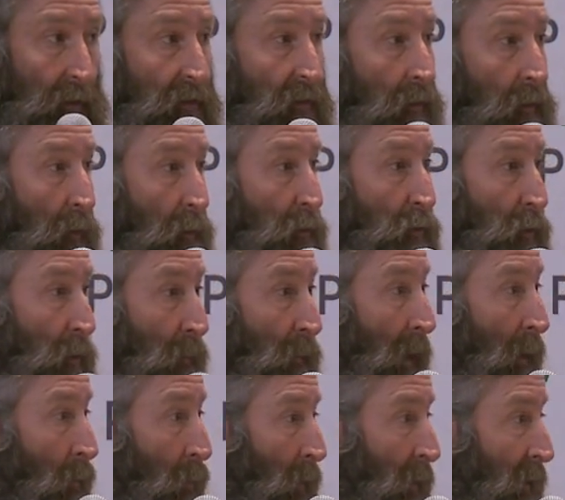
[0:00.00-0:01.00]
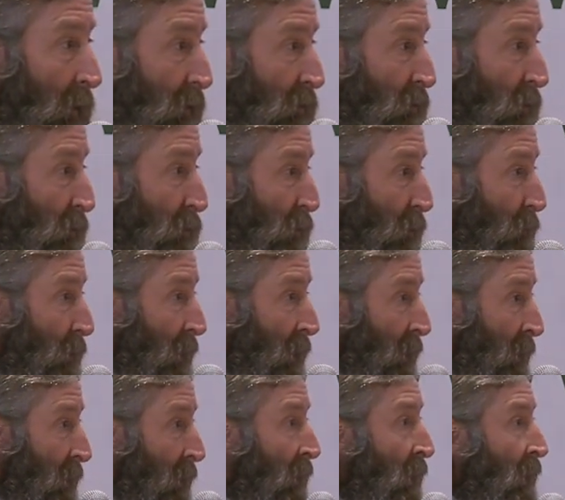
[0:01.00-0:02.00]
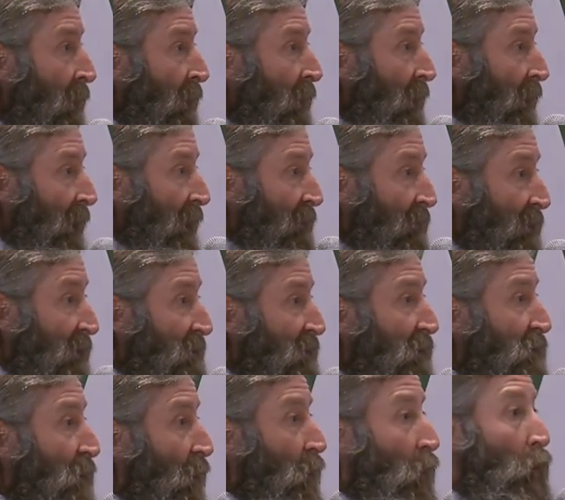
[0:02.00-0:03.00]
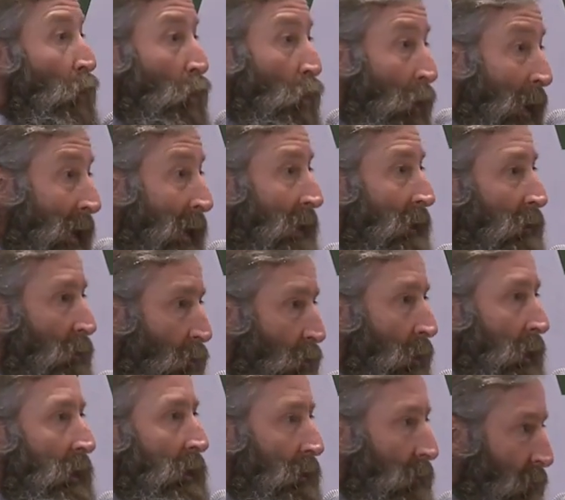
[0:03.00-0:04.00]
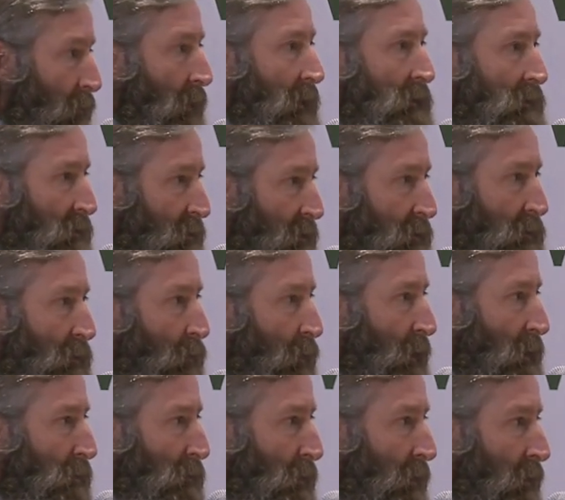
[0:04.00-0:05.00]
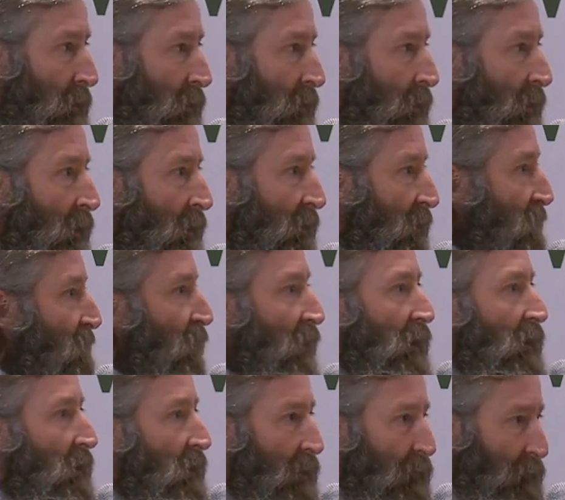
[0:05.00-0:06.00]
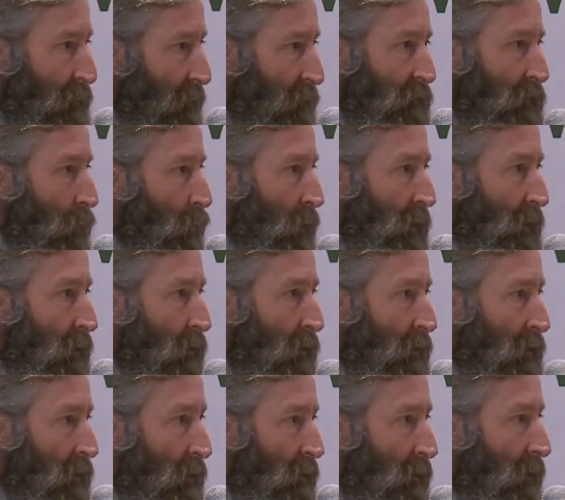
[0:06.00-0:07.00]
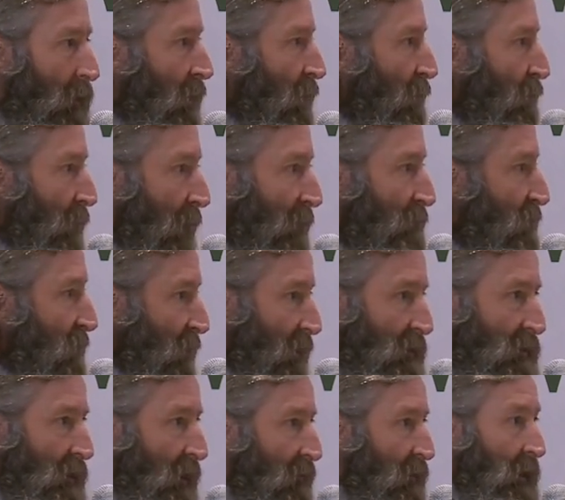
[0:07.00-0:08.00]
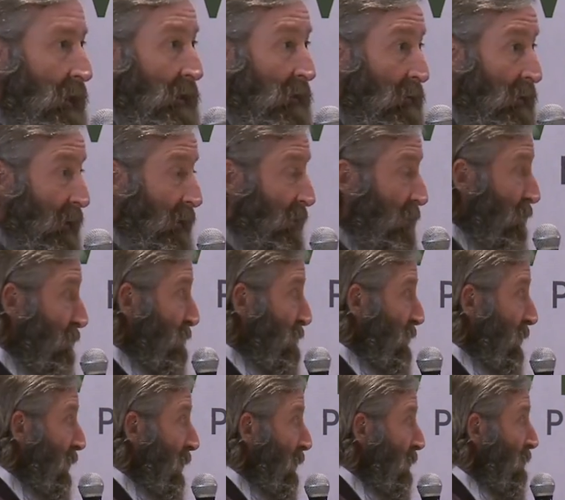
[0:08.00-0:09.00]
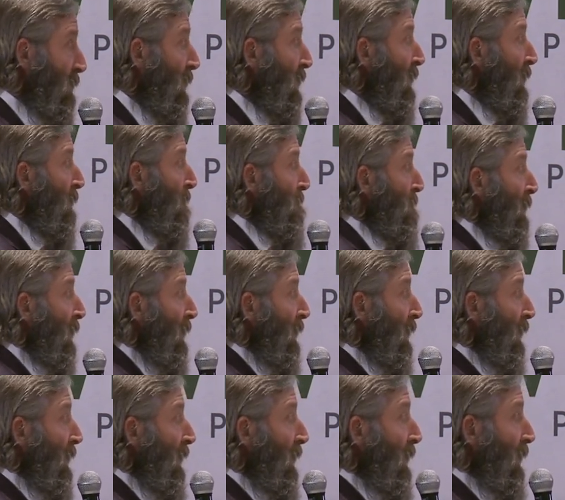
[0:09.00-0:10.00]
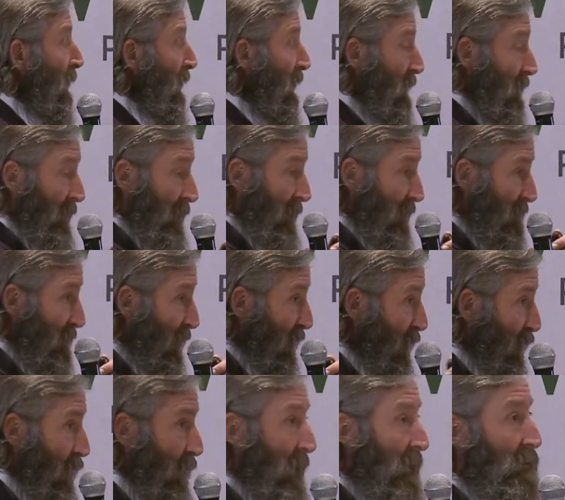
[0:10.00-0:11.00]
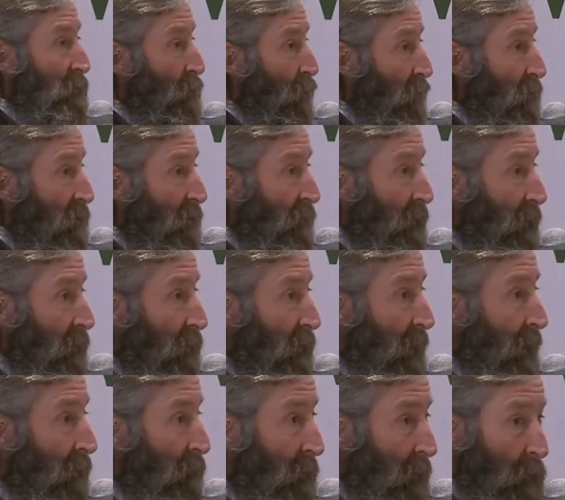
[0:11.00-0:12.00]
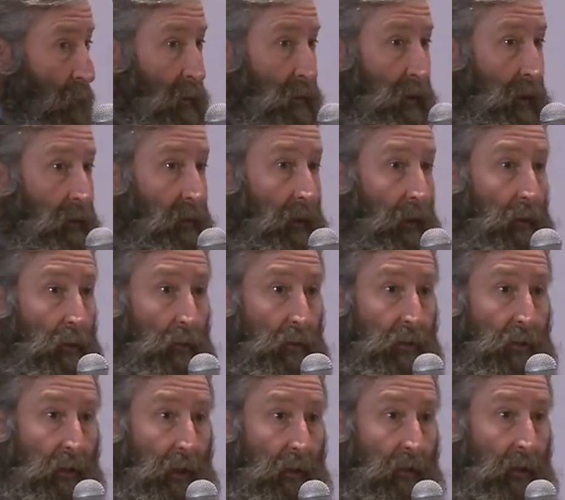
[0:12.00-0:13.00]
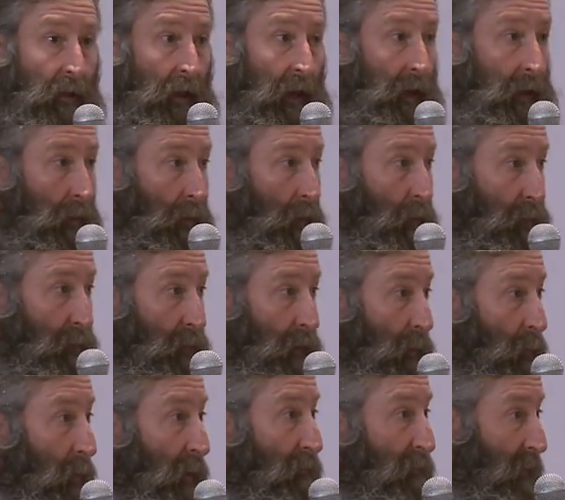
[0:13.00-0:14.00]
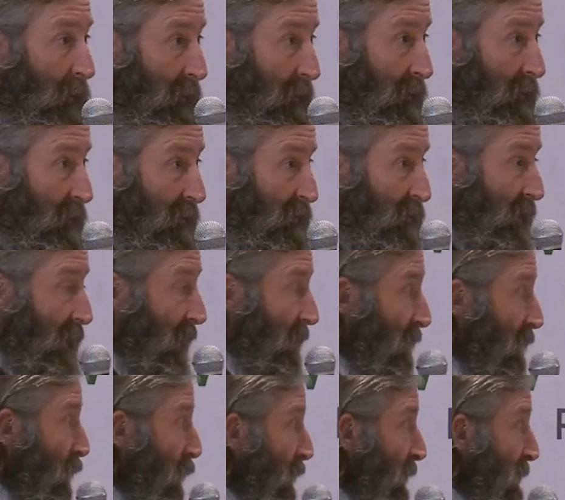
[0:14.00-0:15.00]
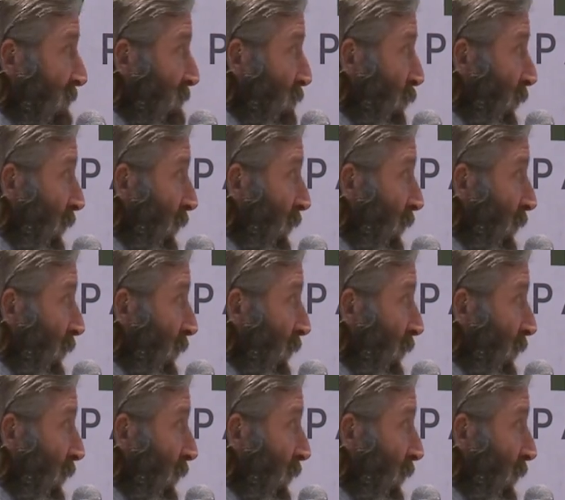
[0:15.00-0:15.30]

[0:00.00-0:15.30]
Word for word: disclosure about what it is that you're buying. And this is a great, great, great situation that's very different from what occurred five, six, seven, eight, ten years ago. It, it is a great source of entertainment, which I think you'll see tonight. Hopefully, we fit into this category as